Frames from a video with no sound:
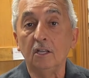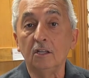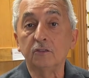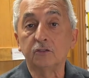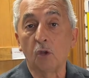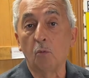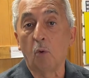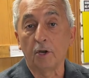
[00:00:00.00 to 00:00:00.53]

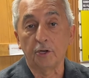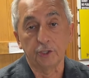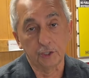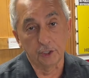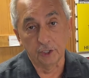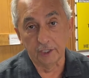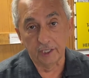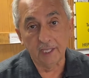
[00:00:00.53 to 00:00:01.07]
So what are you
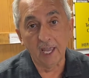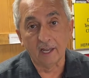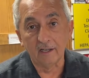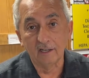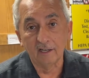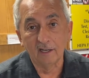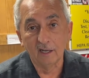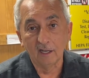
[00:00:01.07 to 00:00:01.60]
going to get?
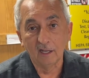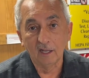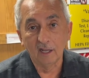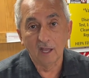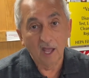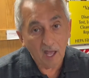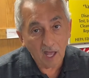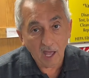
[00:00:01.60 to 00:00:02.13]

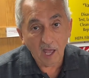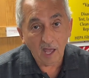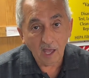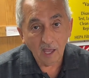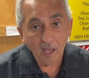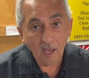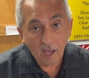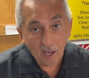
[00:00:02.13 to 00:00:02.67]

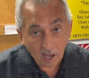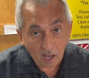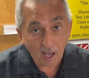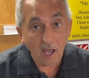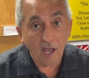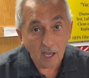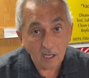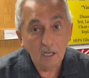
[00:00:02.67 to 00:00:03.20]

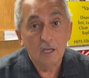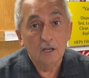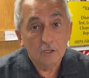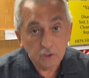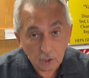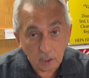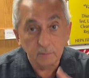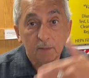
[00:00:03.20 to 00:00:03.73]
Huh?
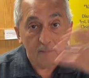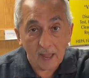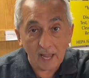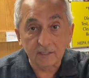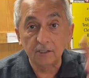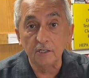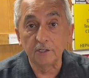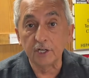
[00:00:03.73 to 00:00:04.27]
Germs and
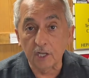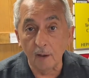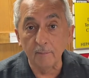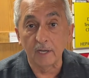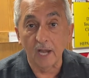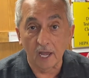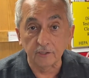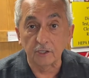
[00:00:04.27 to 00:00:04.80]
bacteria
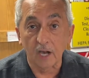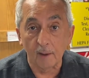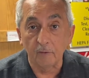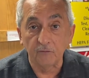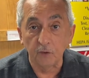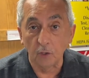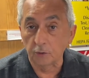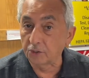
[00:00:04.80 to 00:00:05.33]
coming out of your HEPA
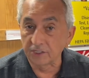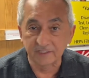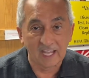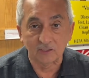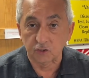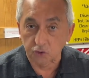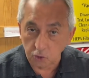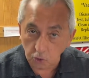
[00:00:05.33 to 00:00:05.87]
filter. Is
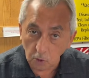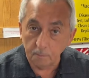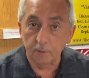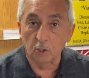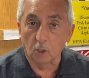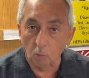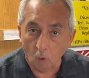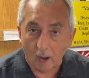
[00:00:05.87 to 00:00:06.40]
that stupid
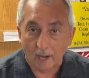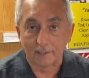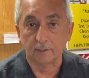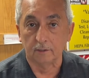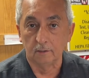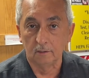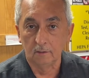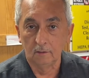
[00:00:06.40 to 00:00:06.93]
or what?
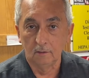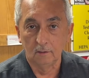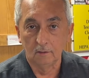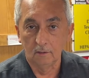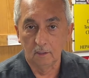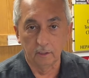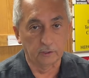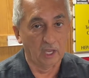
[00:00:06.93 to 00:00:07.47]

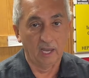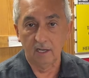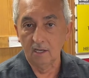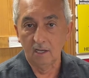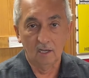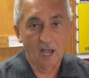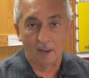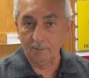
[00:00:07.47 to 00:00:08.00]
Okay?
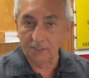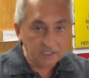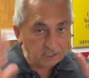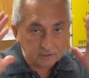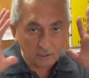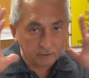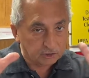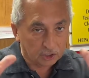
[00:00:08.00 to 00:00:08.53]
I mean,
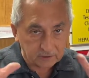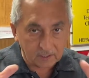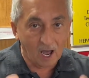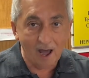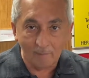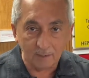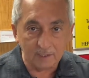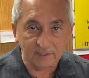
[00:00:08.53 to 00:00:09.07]
these are just
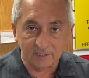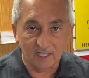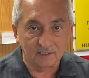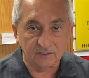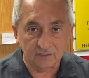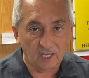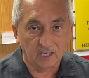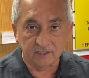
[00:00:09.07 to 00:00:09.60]
common
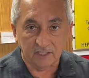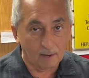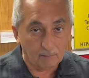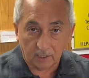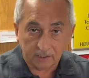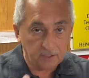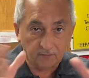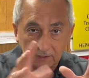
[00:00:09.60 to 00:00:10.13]
sense things. I'm
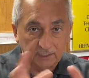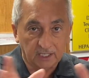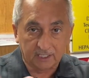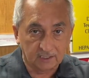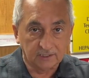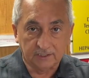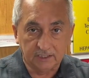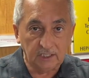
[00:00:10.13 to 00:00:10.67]
not even
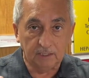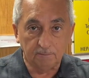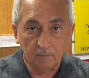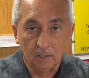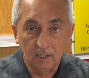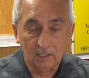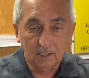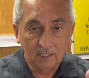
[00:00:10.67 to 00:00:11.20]
digging deep
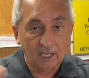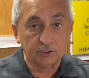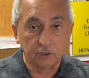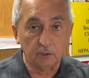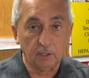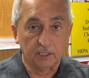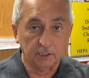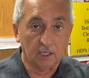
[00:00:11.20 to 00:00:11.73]

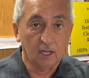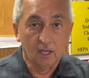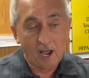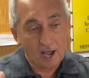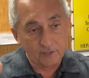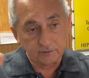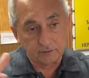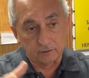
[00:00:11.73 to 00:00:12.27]
into any.
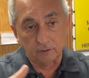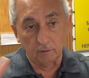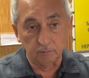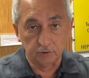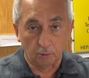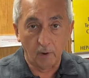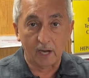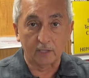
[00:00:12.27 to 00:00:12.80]
I was
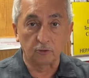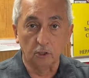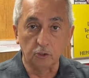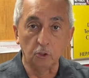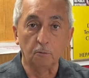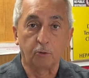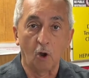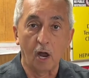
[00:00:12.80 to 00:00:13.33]
director of
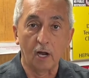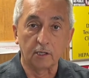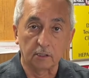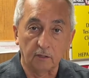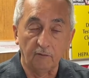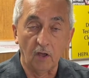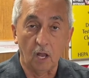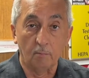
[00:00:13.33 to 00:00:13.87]
new product
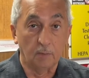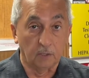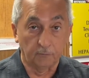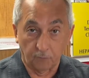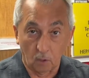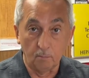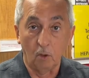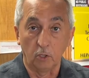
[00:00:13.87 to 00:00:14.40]
development
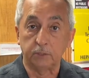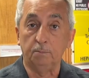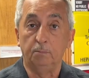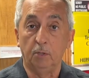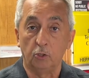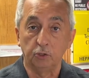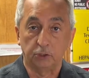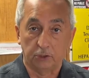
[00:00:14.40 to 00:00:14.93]
for a
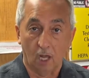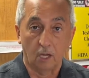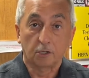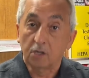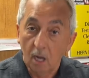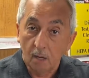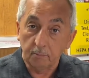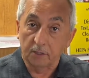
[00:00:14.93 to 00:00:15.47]
multi-billion-dollar
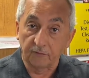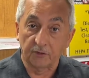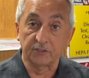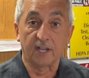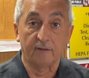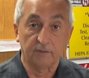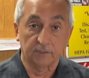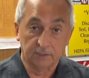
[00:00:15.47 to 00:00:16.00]
company for
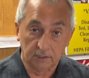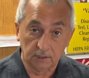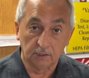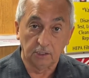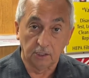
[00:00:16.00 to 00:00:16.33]
17